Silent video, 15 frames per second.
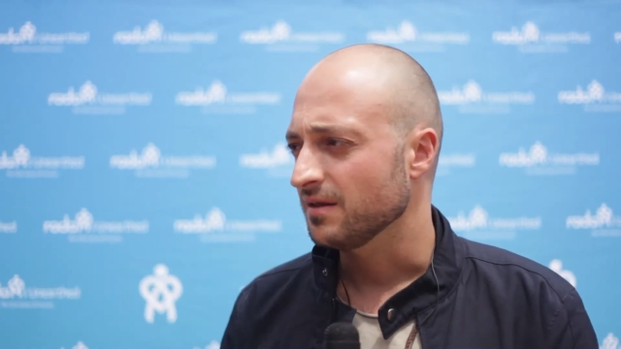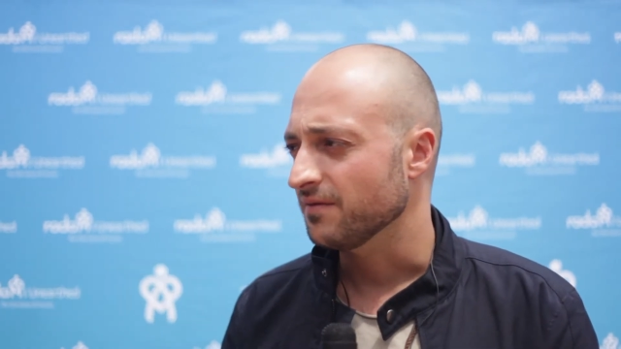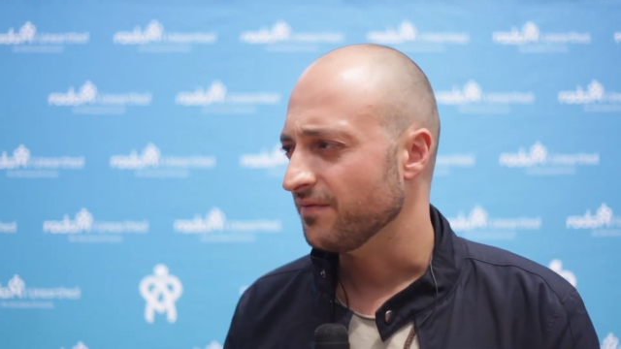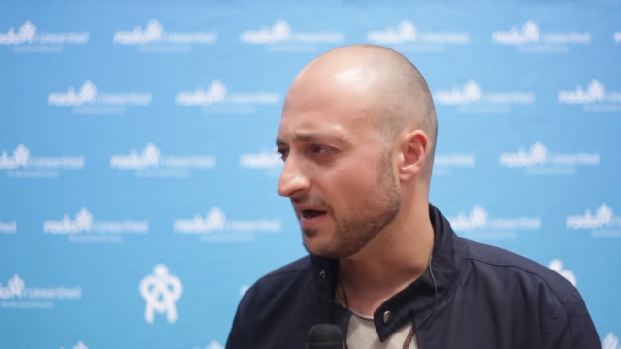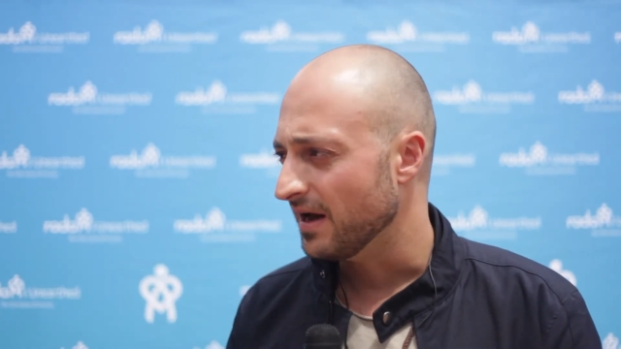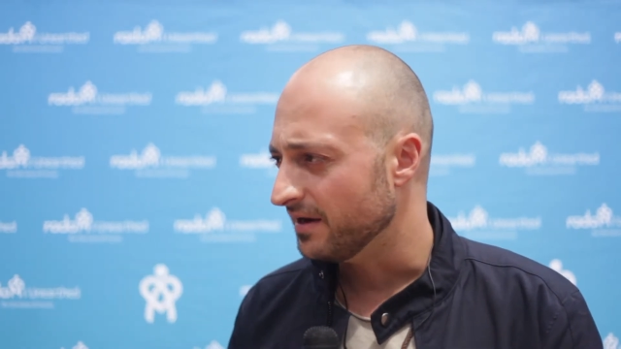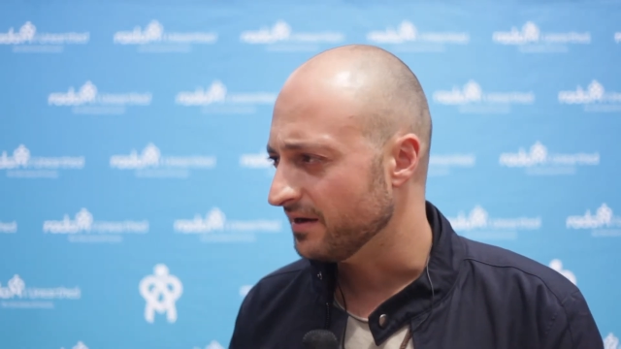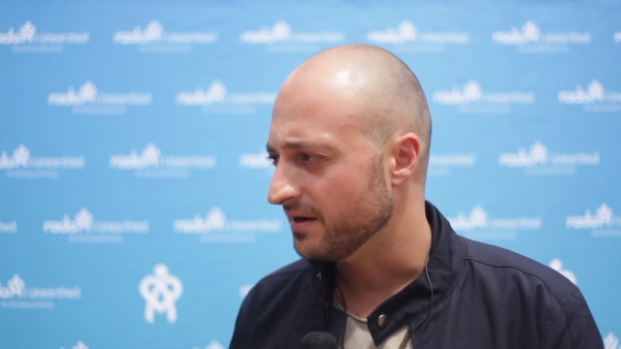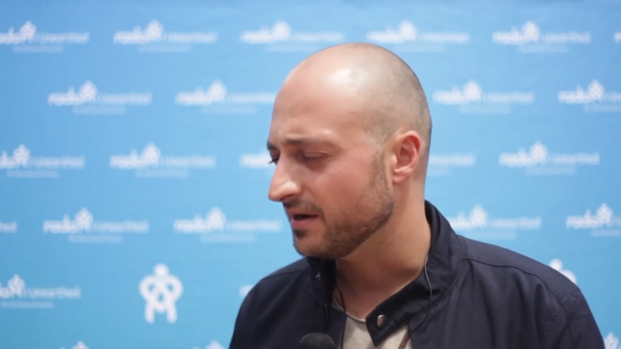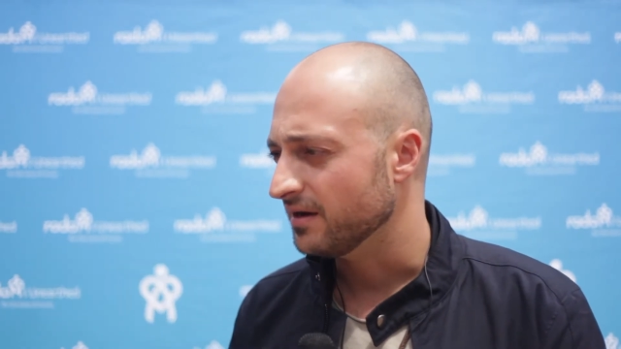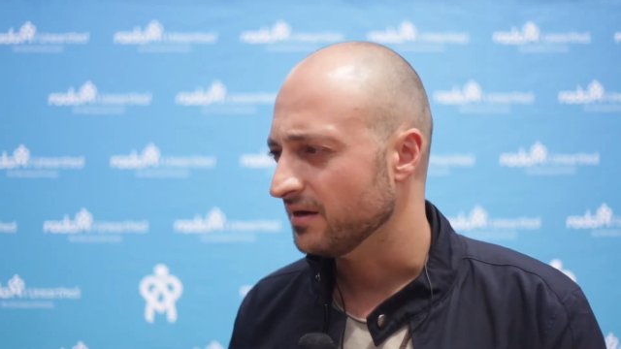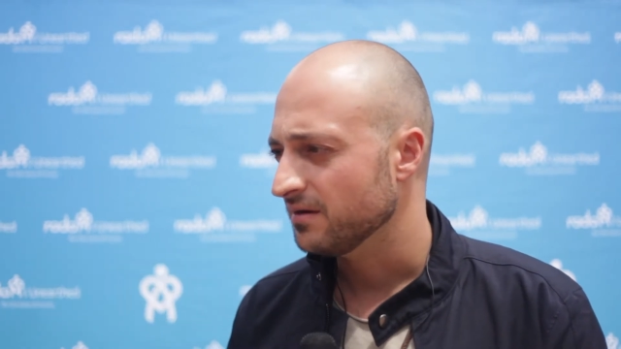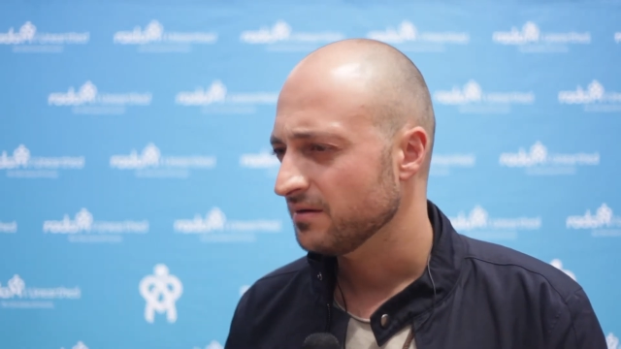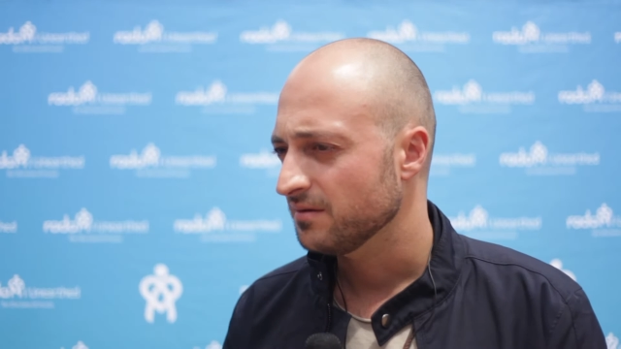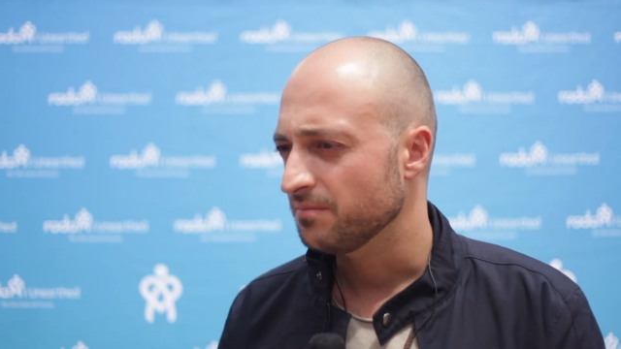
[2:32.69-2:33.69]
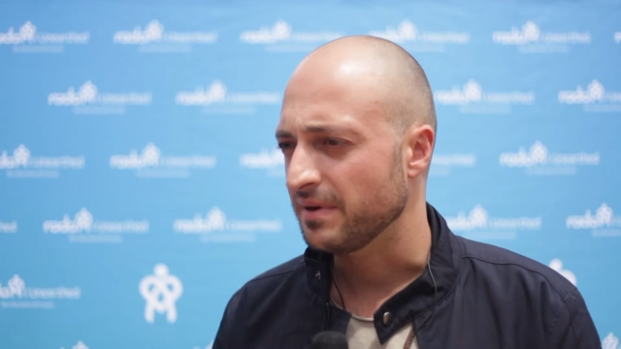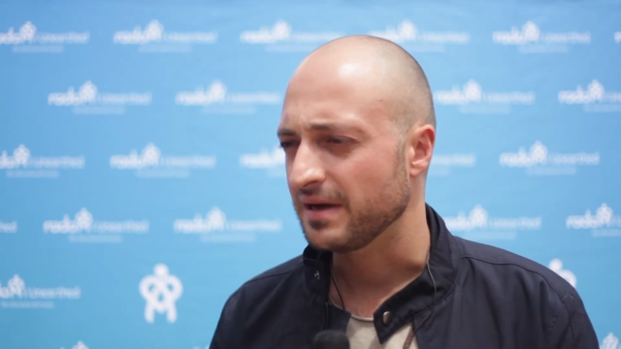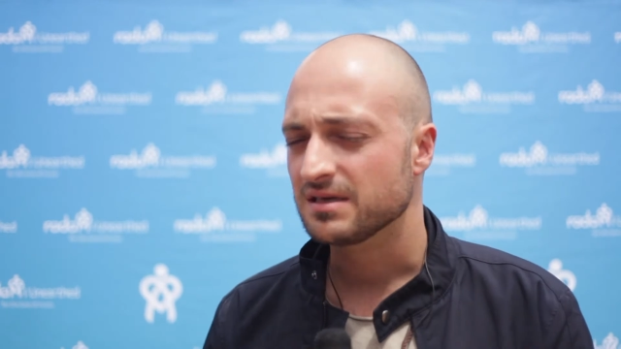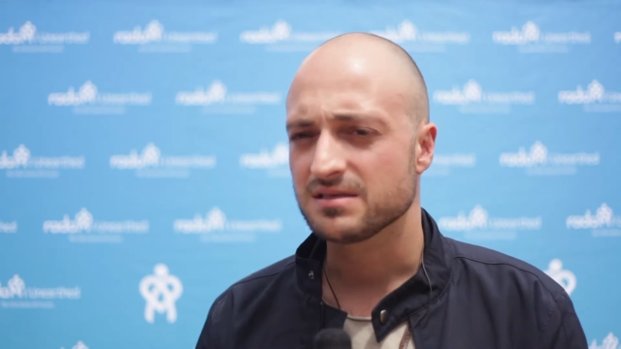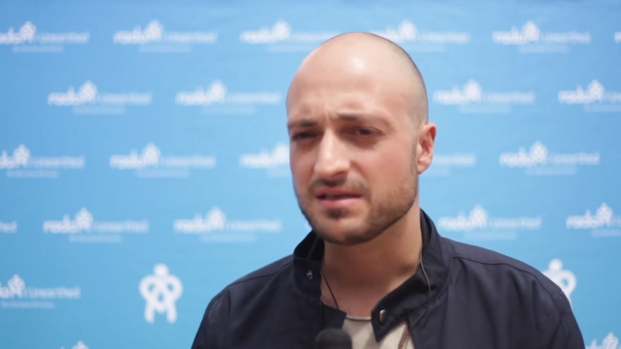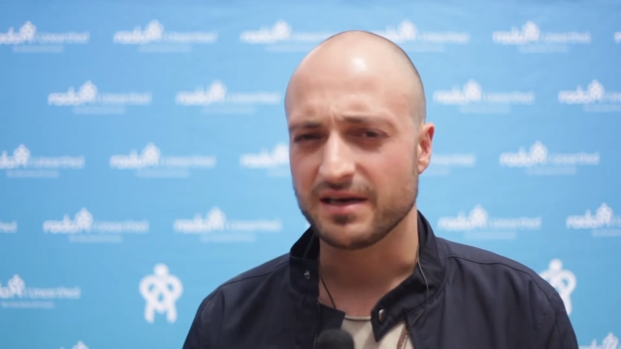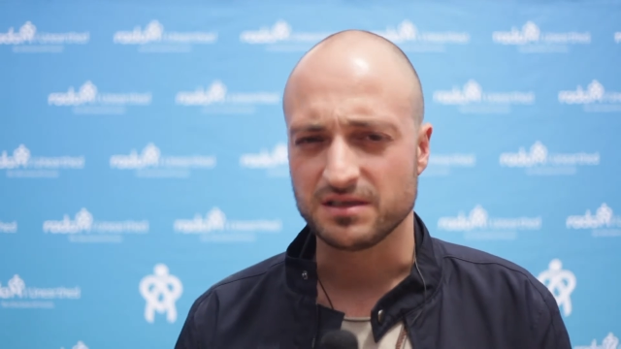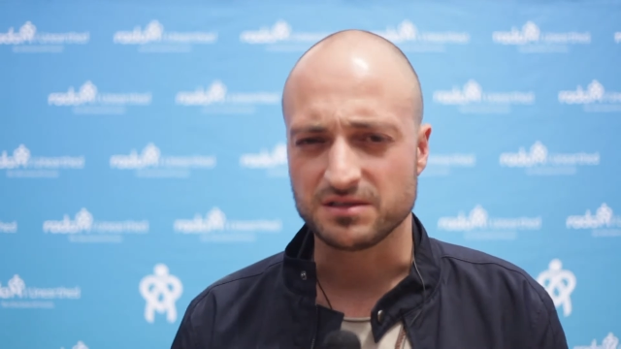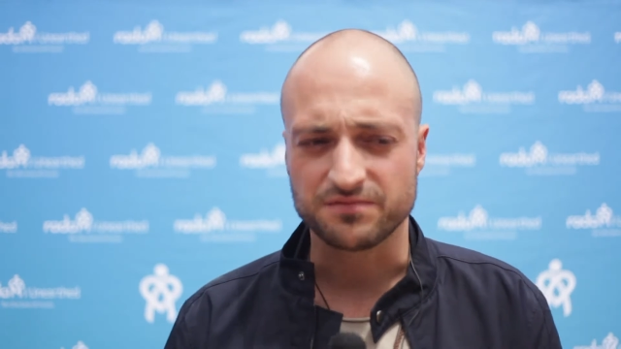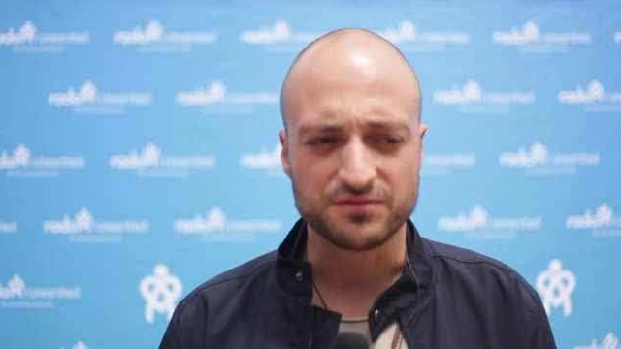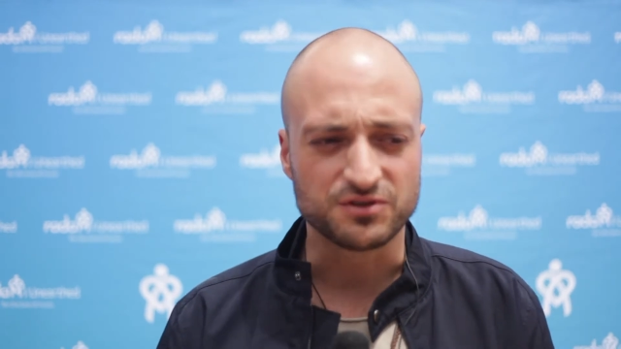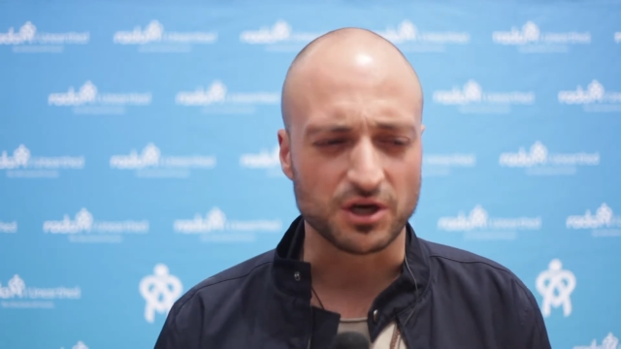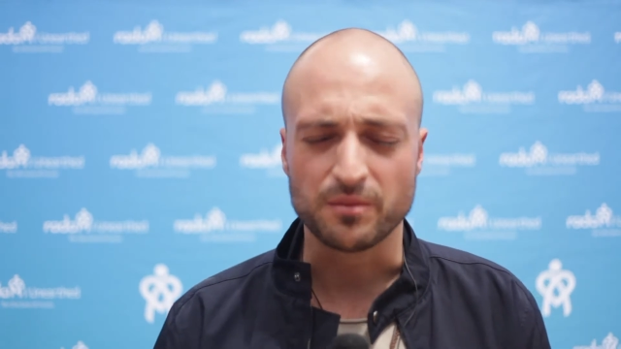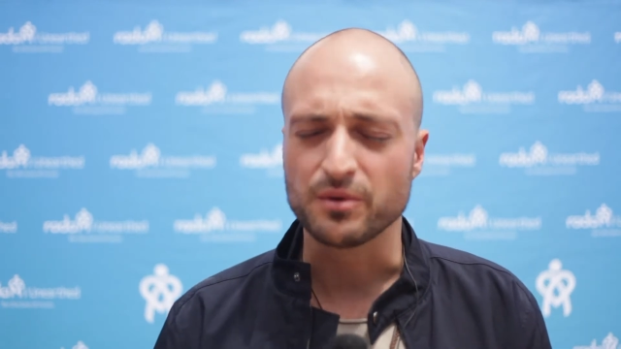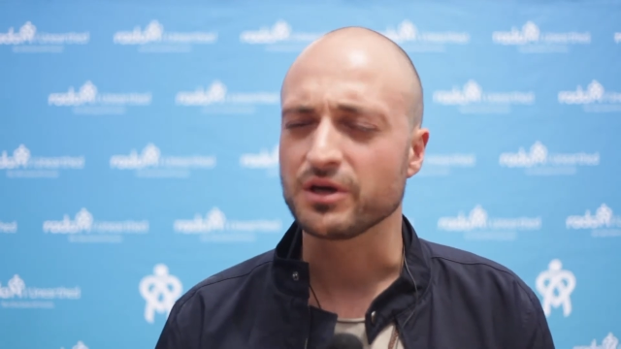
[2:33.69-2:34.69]
the founder, backstage of
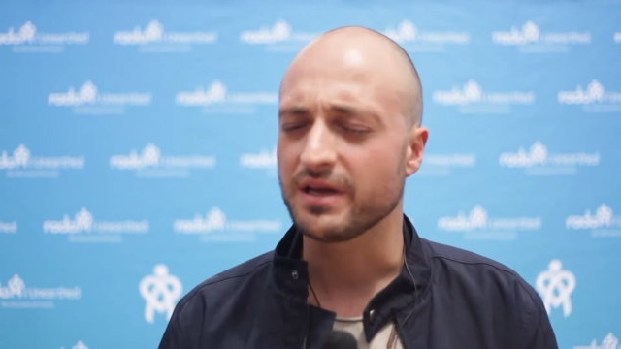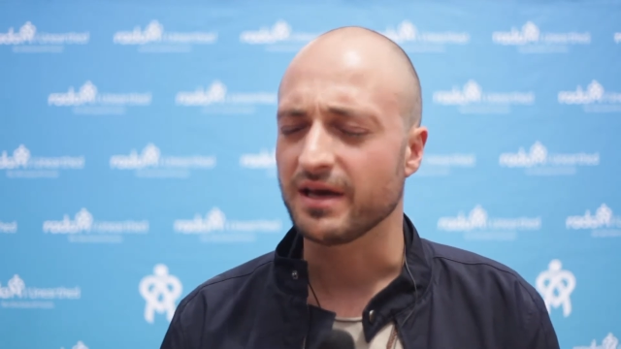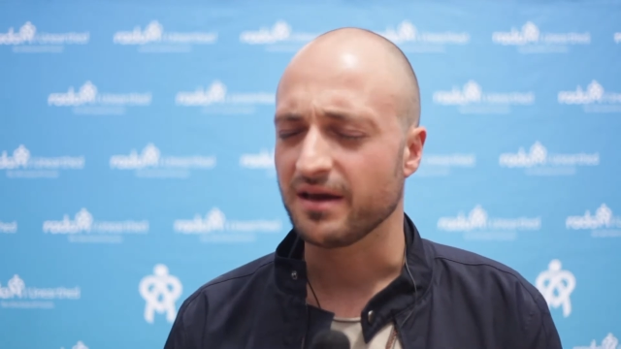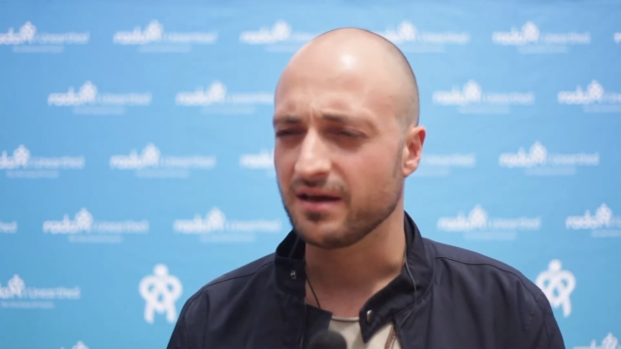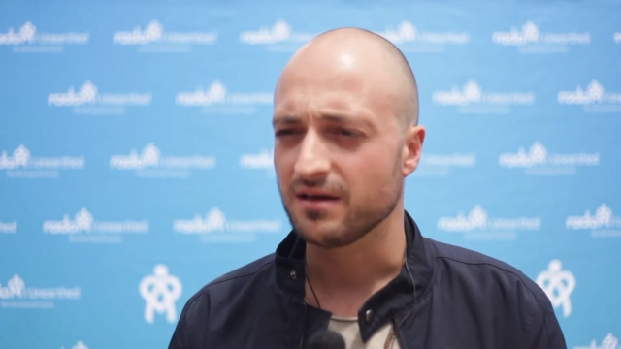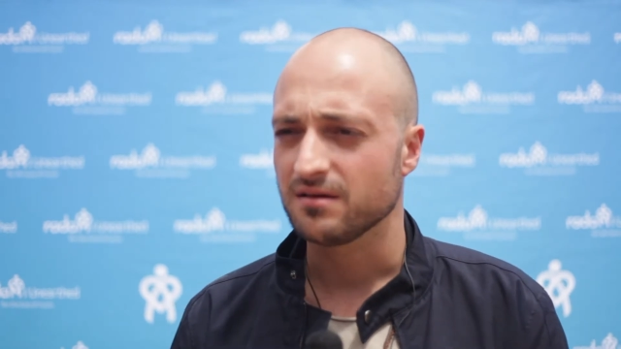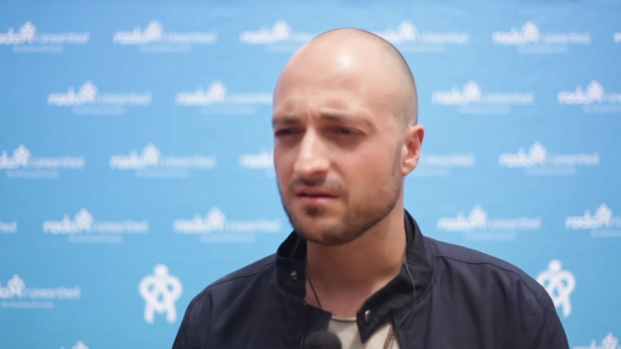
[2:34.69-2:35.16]
Joburg Day,